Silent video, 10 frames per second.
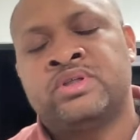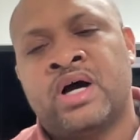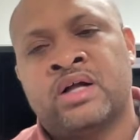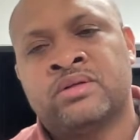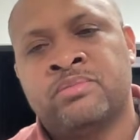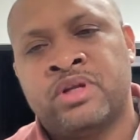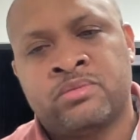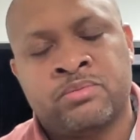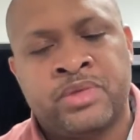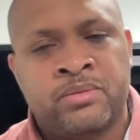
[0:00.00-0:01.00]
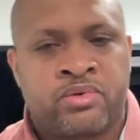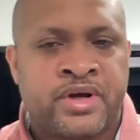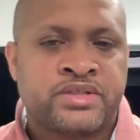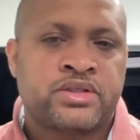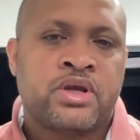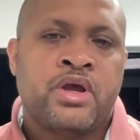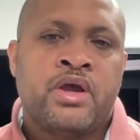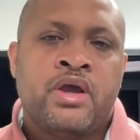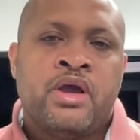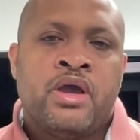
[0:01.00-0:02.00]
dollar minimum bid price,
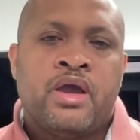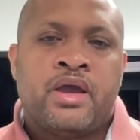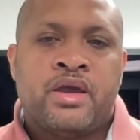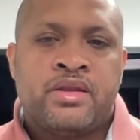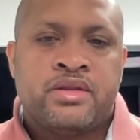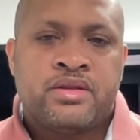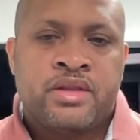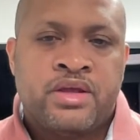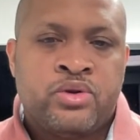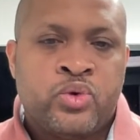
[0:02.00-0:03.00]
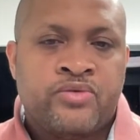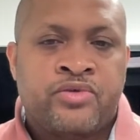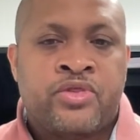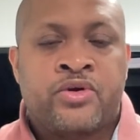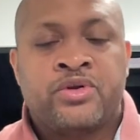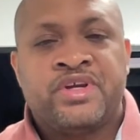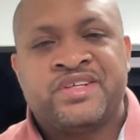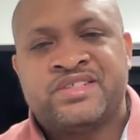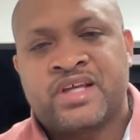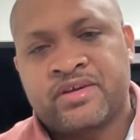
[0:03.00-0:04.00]
and they do it for 30
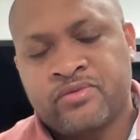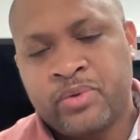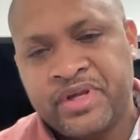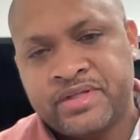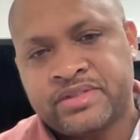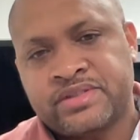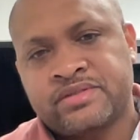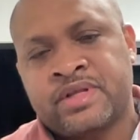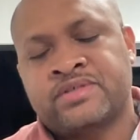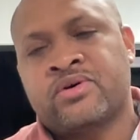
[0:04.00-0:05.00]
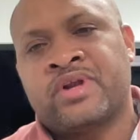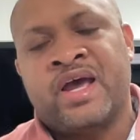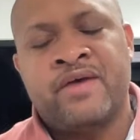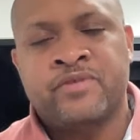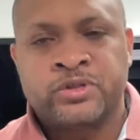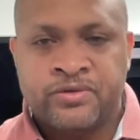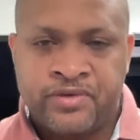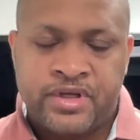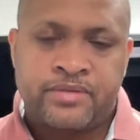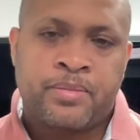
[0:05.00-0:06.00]
consecutive weeks. That's called an adverse
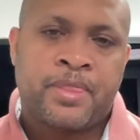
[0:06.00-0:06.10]
event.